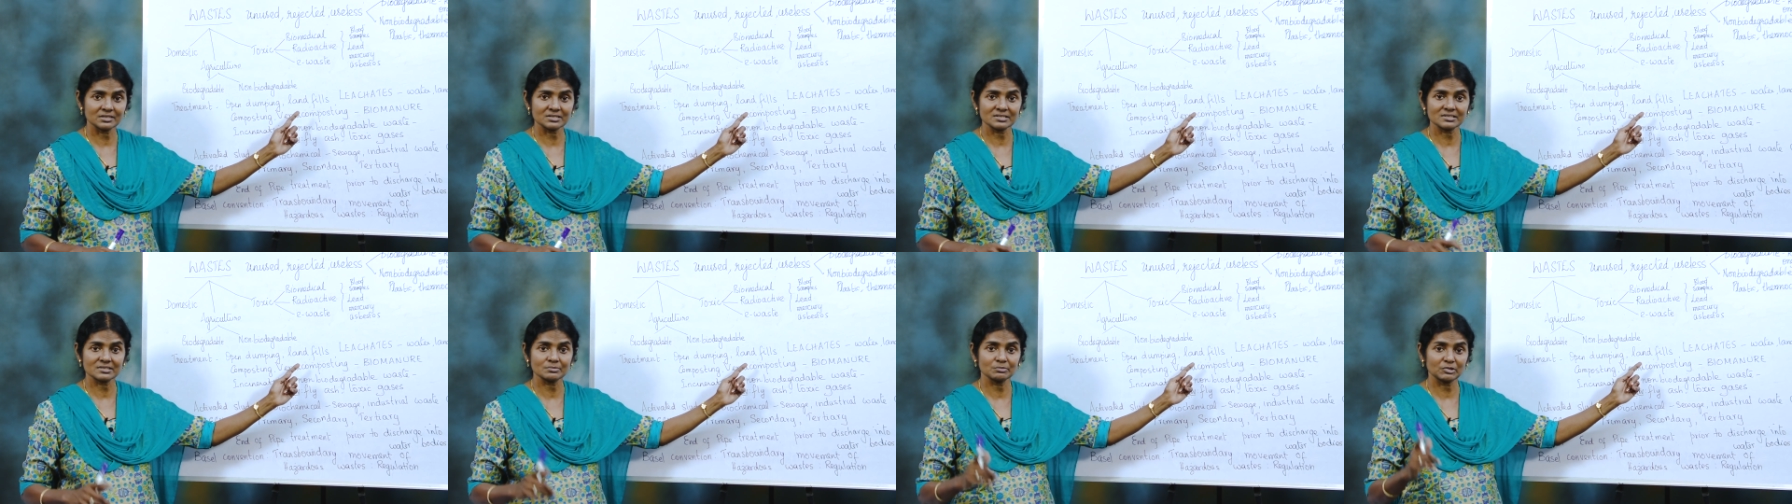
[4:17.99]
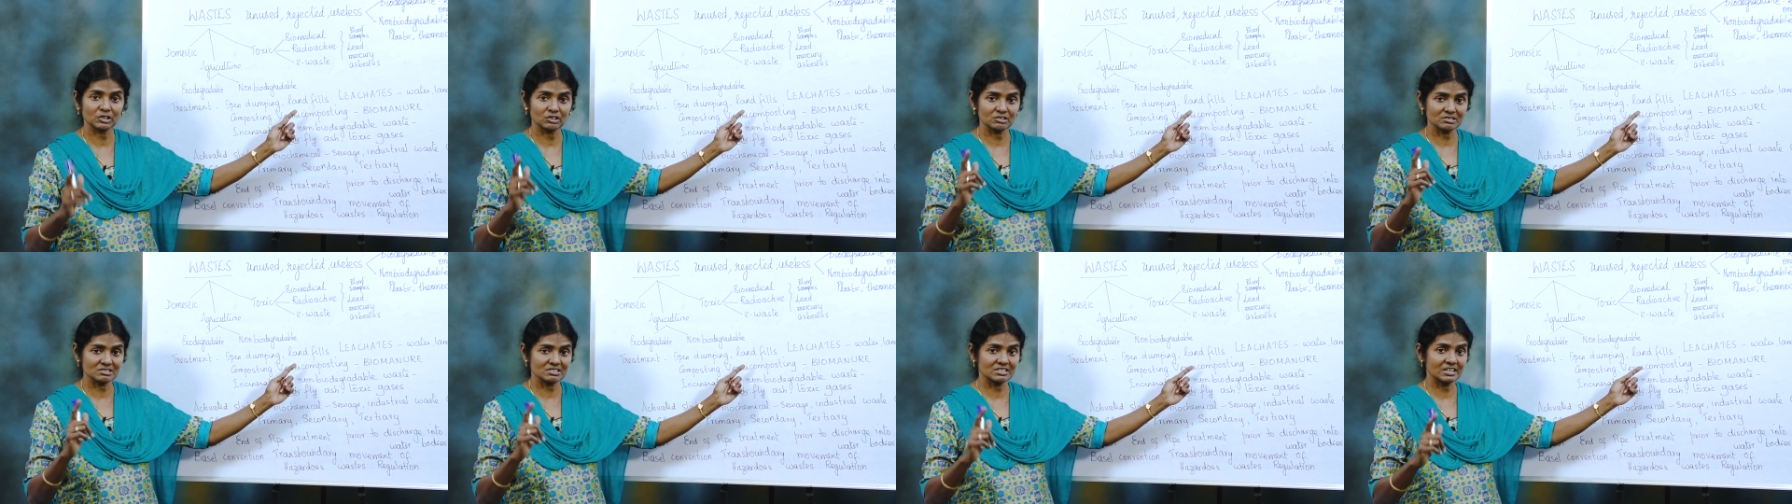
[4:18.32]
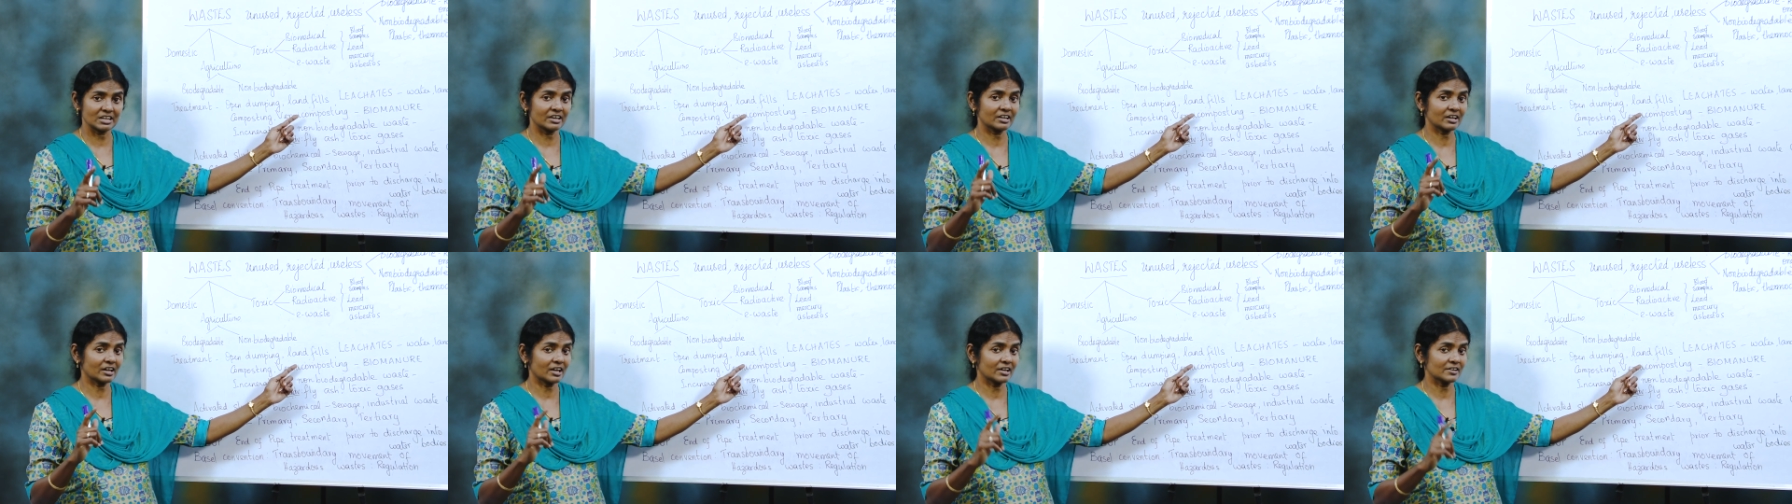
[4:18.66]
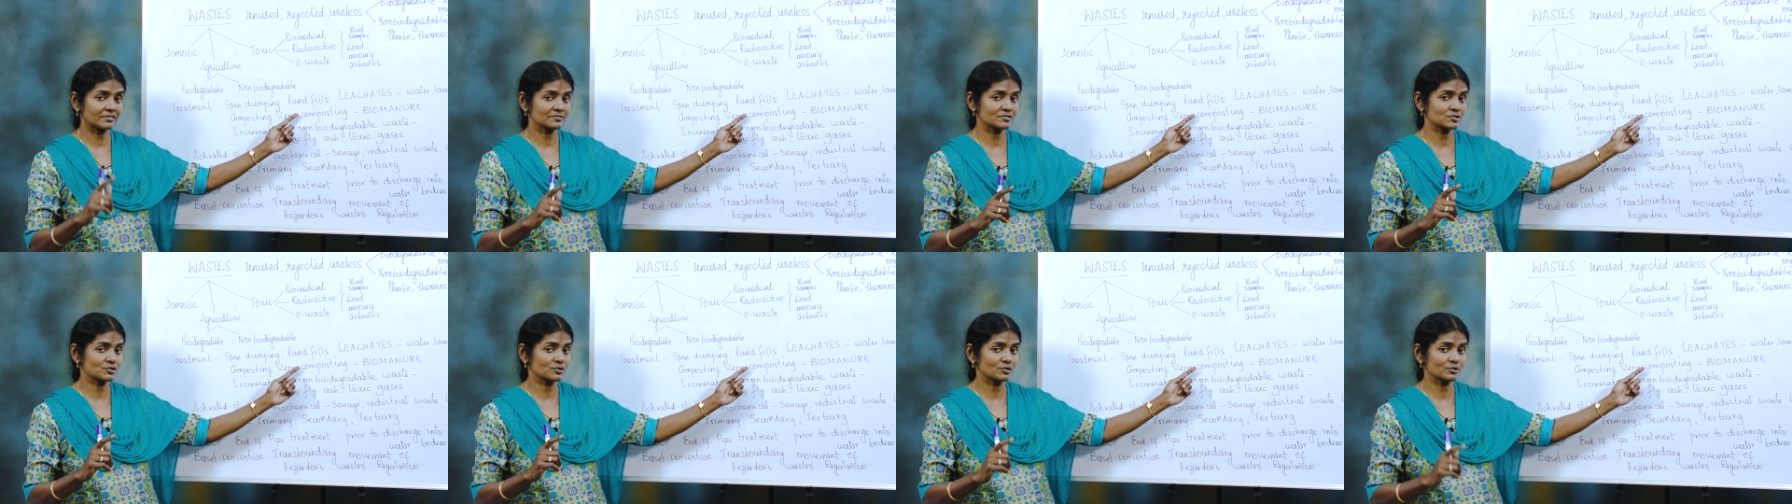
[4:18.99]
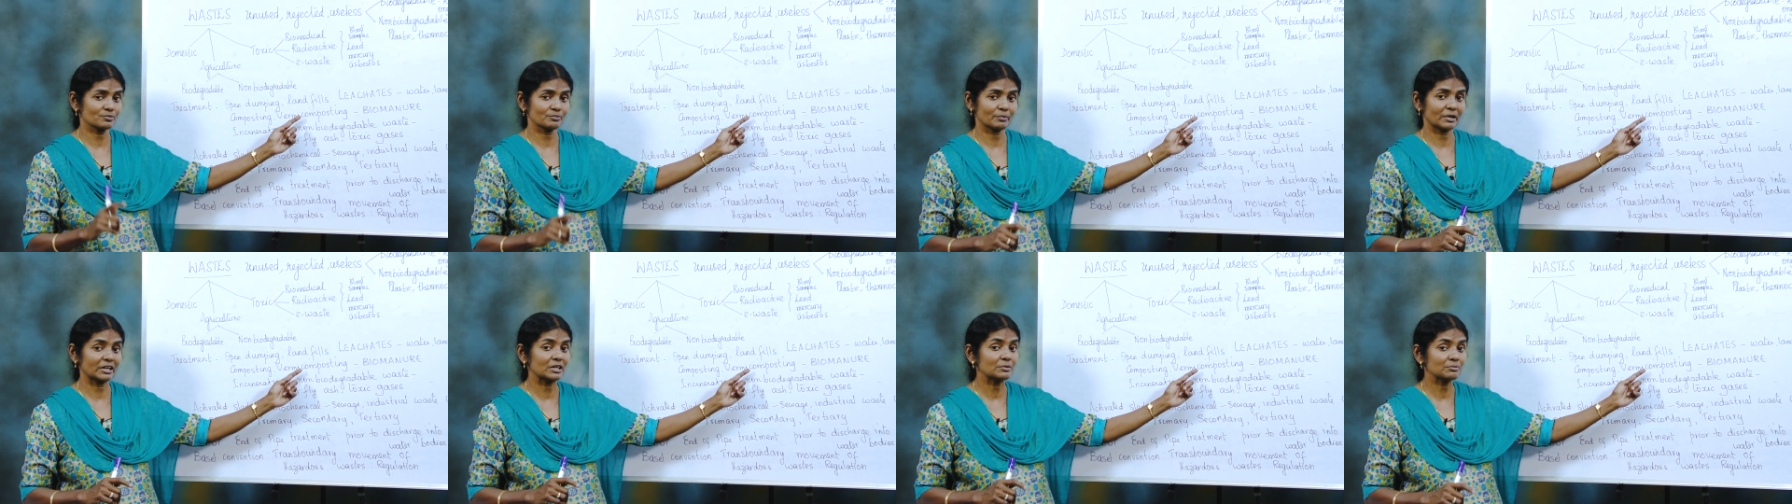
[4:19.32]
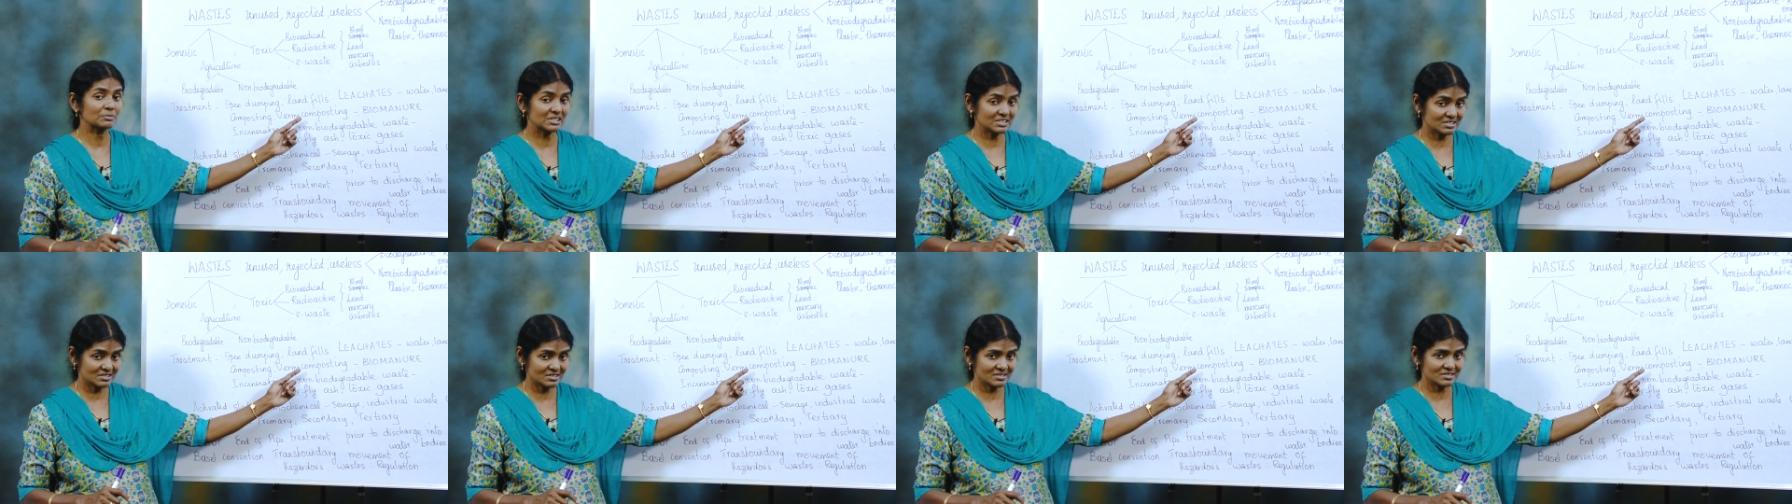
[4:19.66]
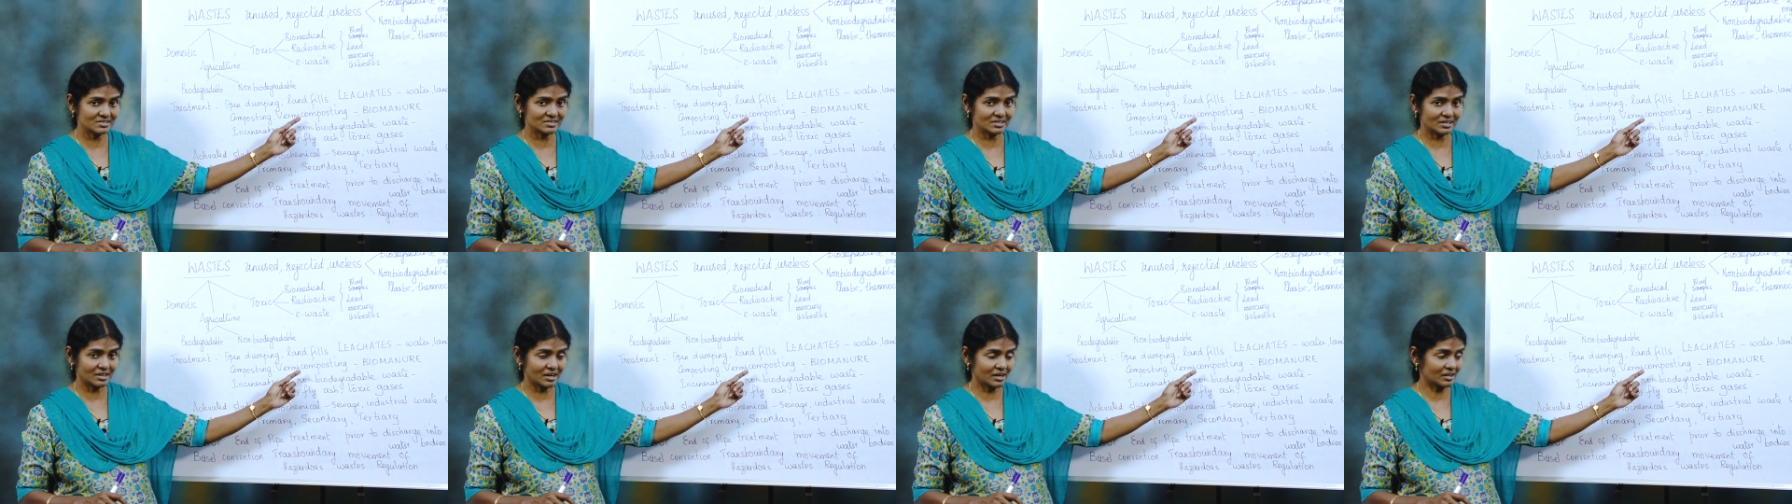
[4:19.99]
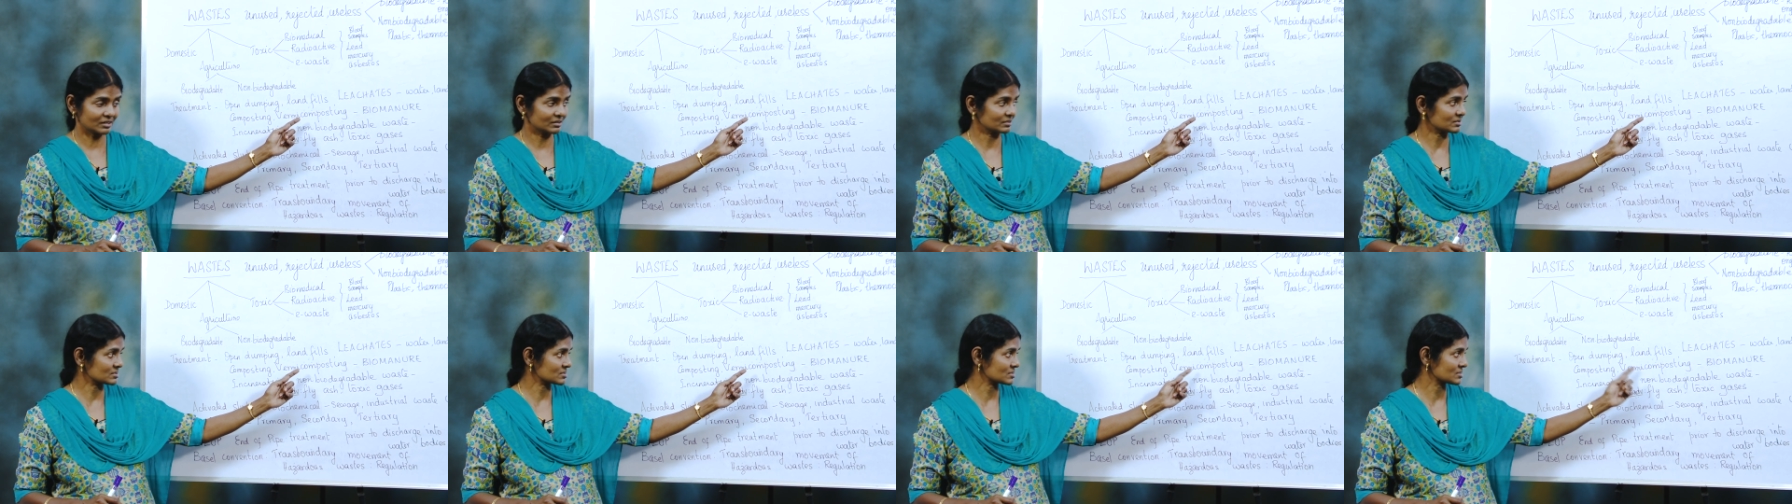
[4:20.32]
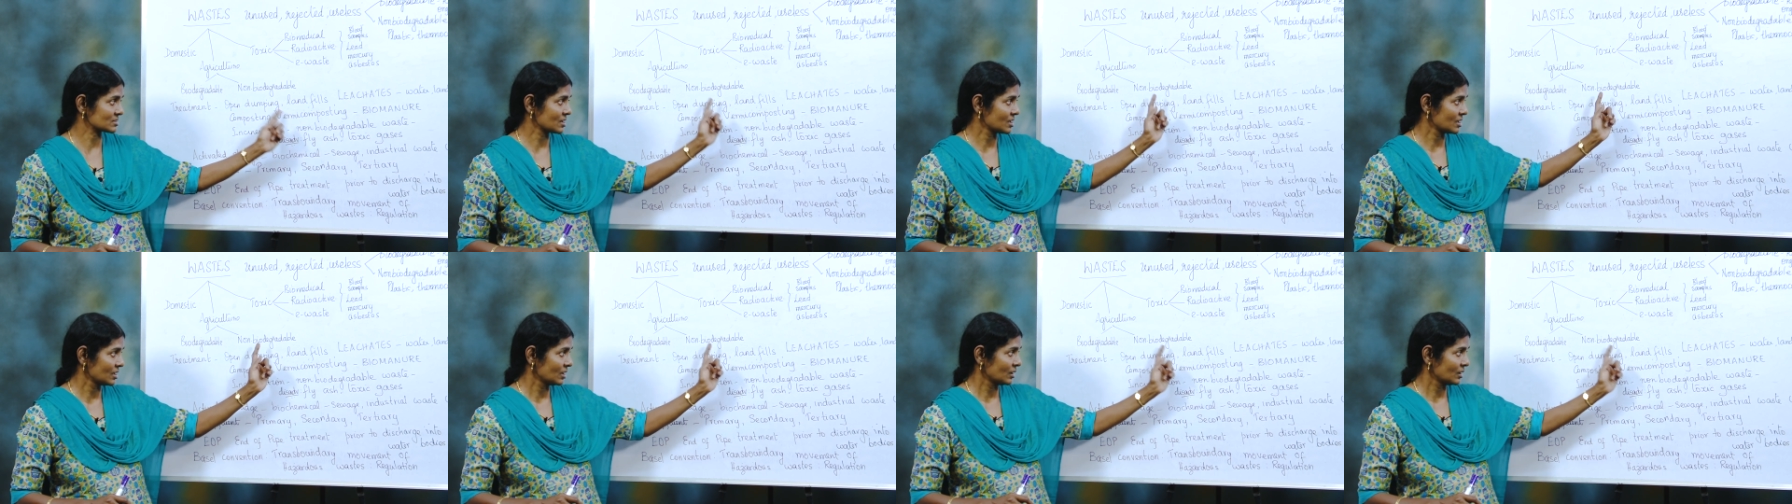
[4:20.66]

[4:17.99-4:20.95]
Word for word: this because there I have shown many pictures regarding this.